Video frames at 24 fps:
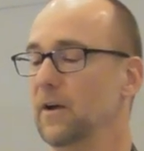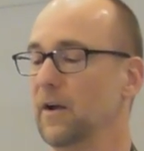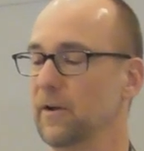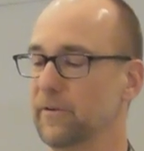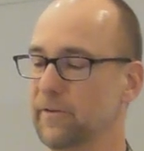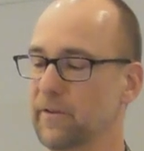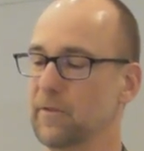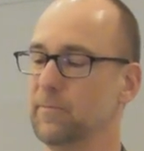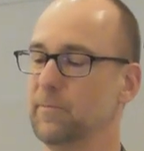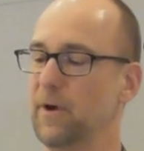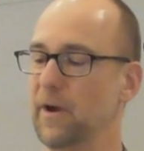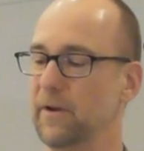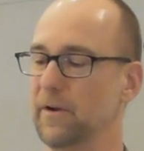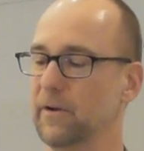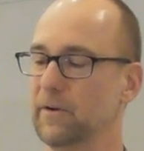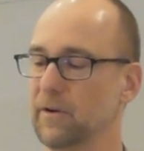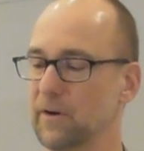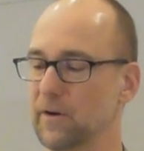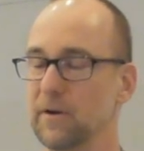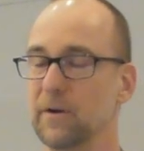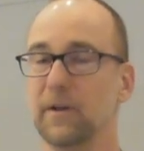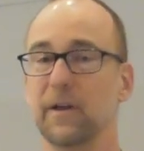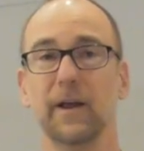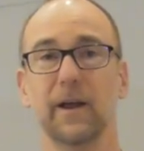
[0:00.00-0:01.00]
under the
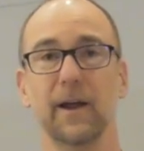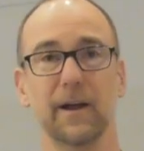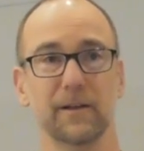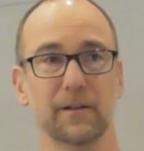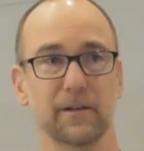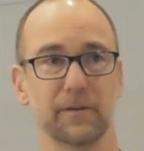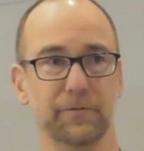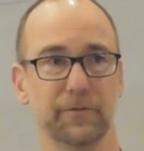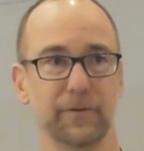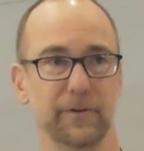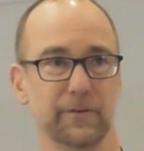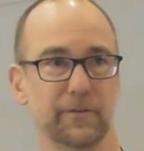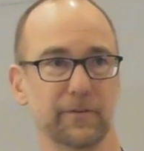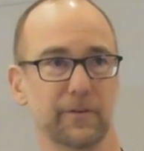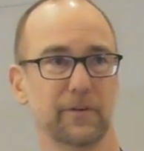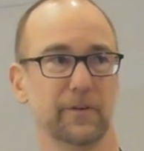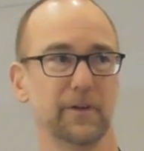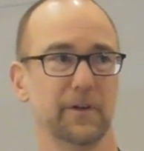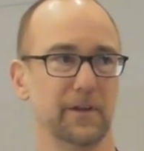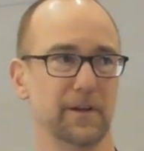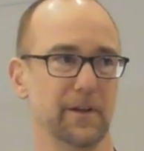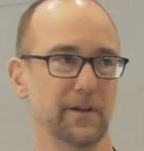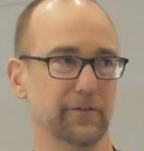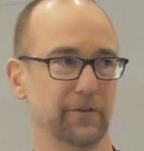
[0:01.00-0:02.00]
moniker Elephant
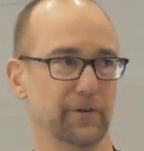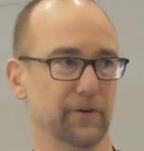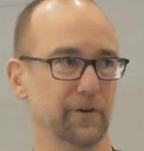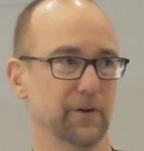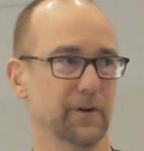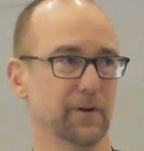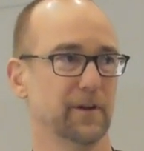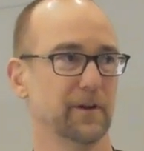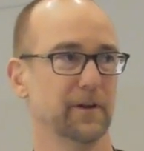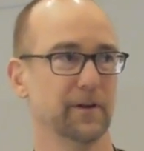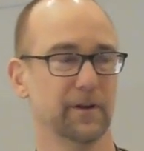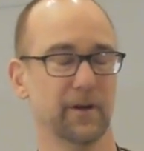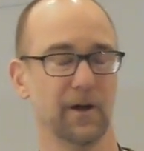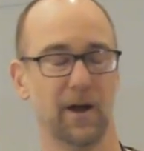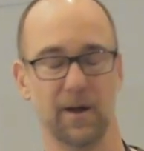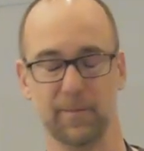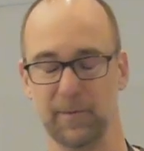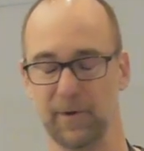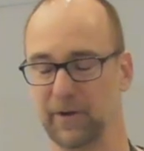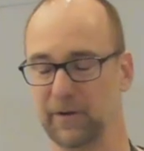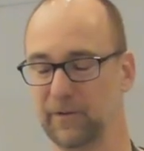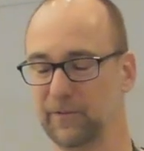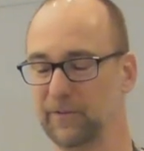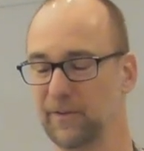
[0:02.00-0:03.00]
Eater
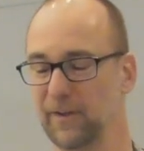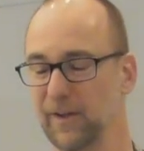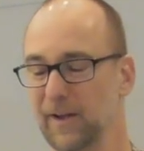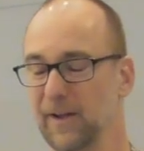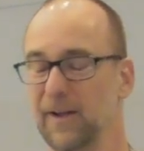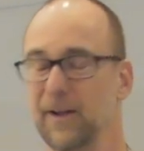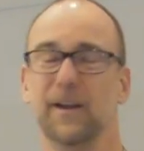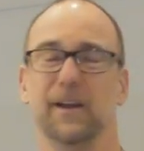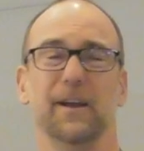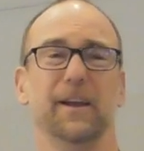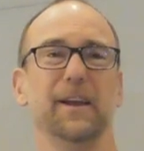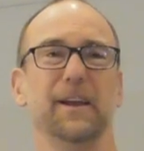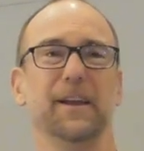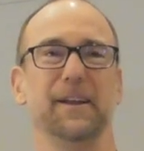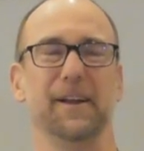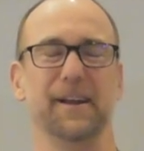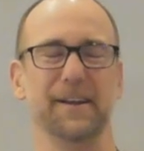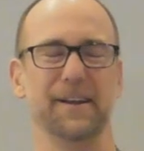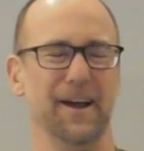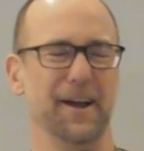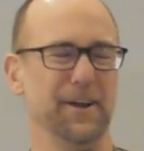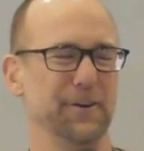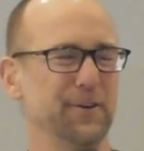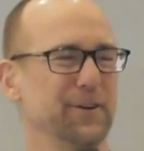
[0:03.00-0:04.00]
Comics and
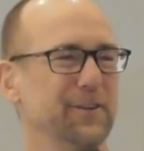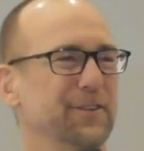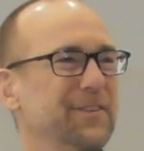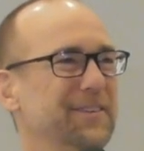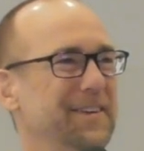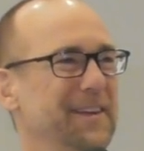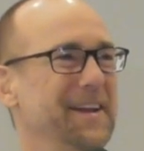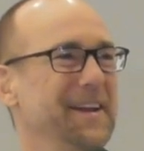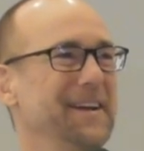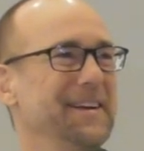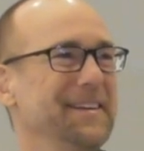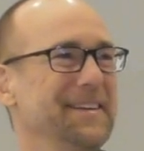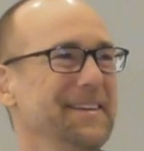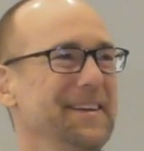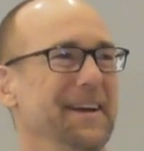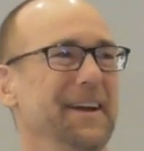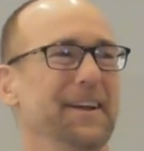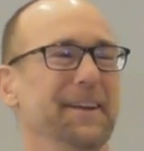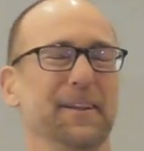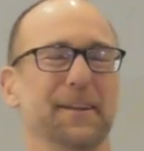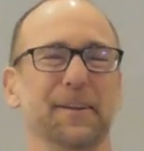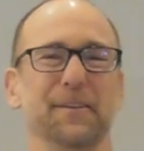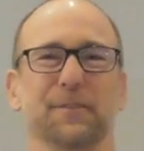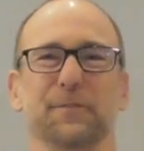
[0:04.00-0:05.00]
I understand
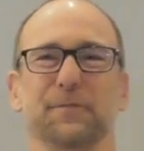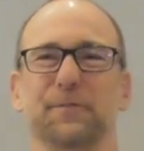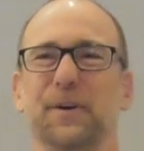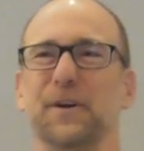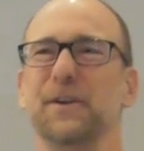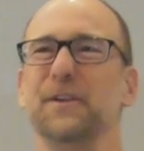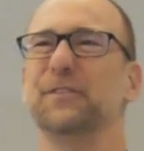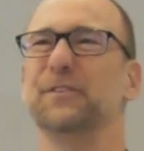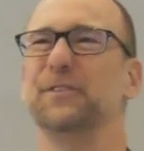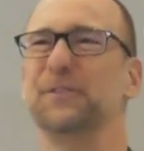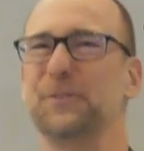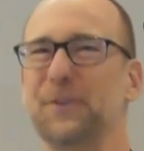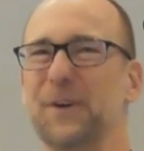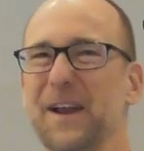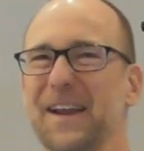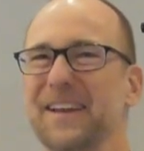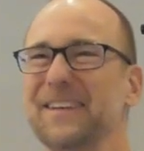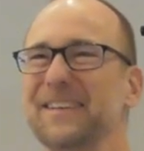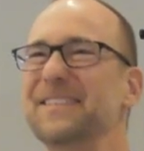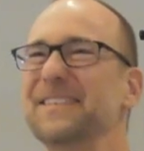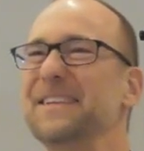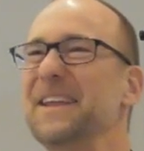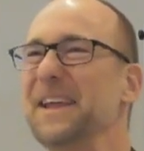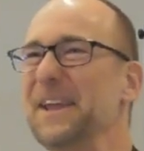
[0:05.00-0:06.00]
that it's a very
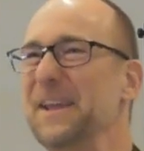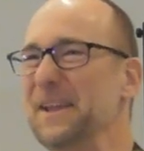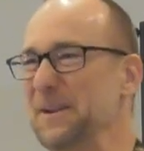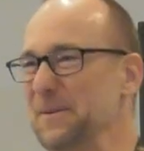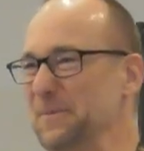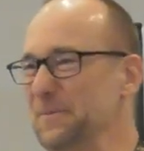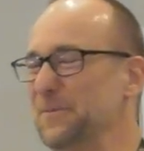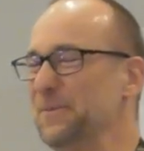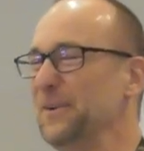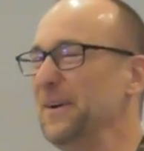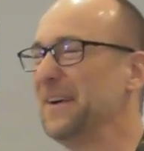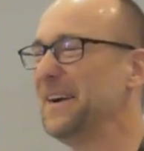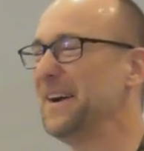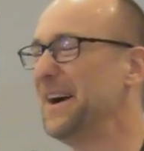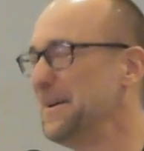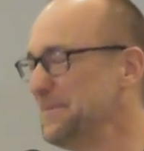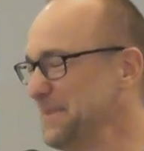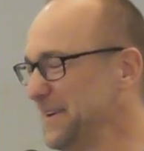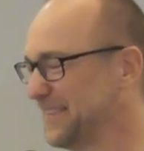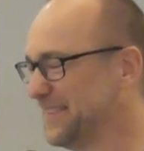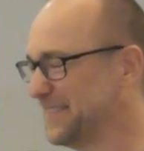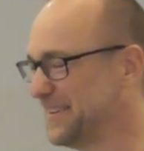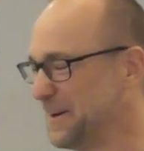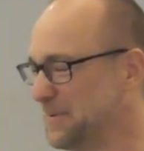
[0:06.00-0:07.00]
strange name for a
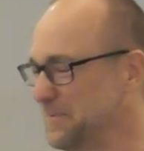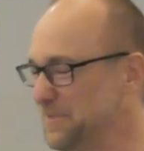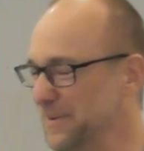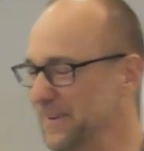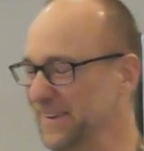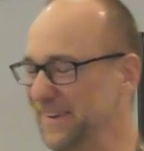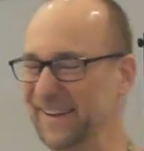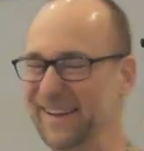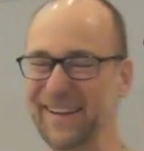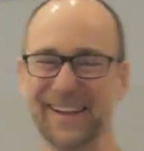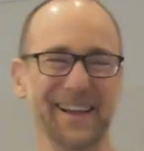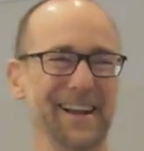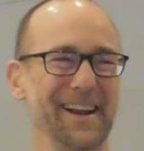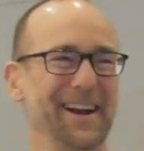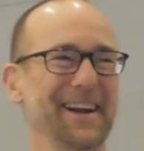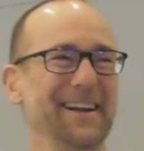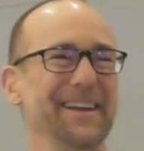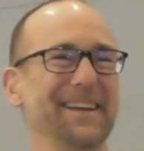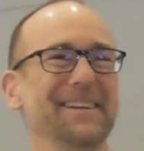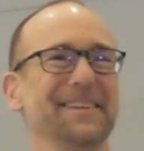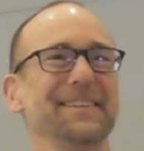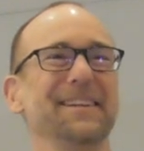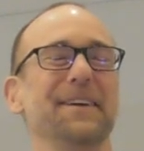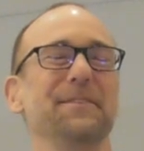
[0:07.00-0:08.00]
comics company, and I
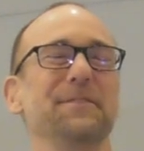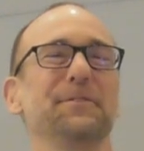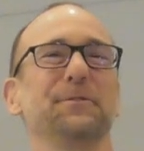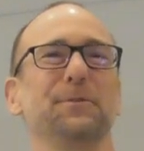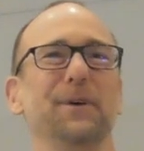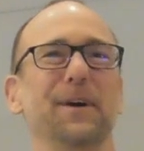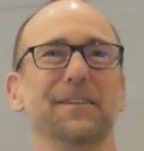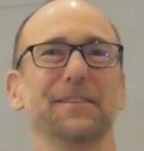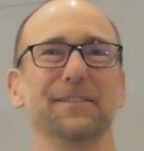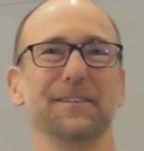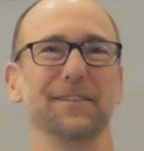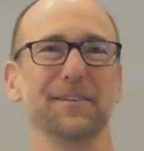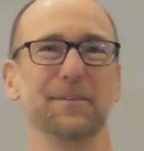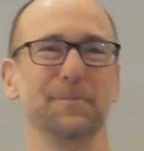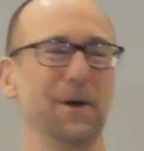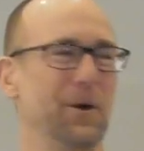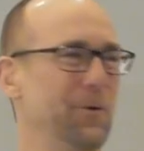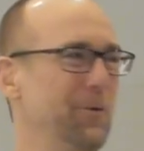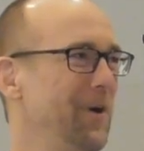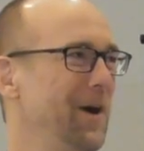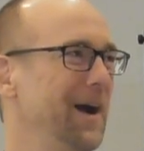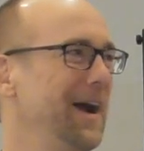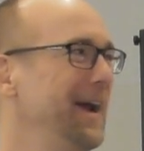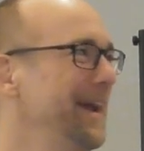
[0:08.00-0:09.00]
get a lot of questions
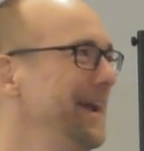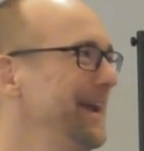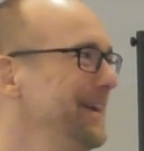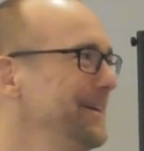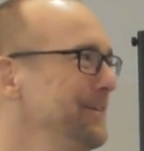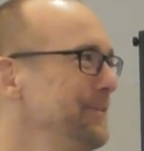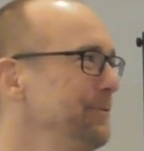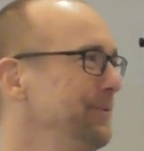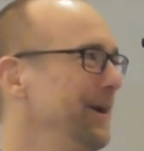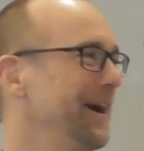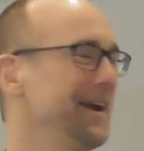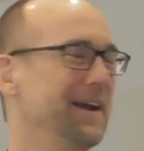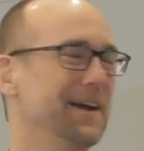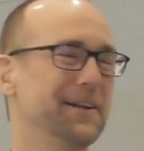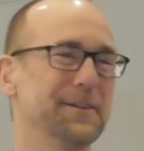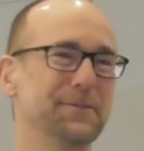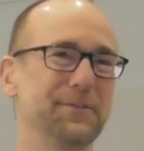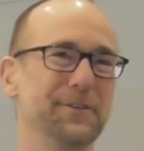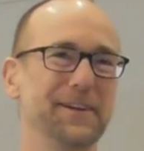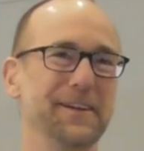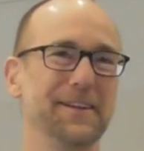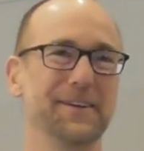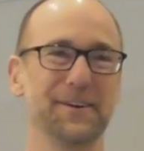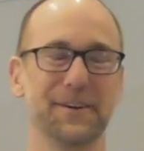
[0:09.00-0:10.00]
about why why
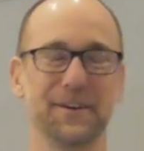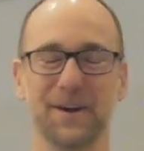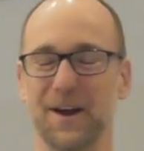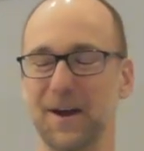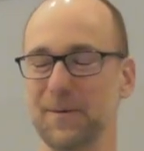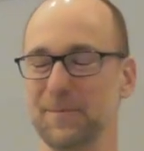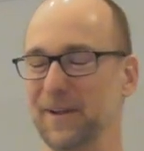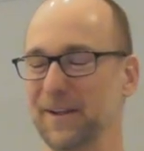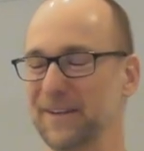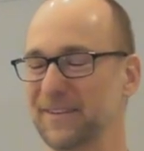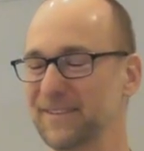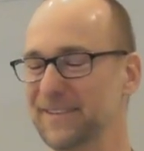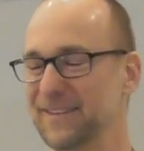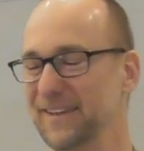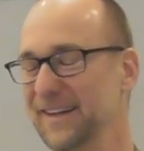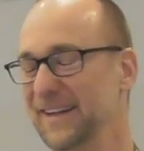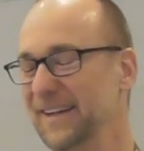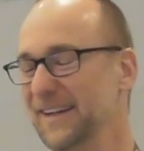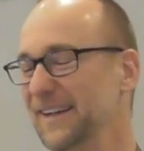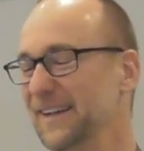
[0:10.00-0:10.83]
Elephant Eater Comics,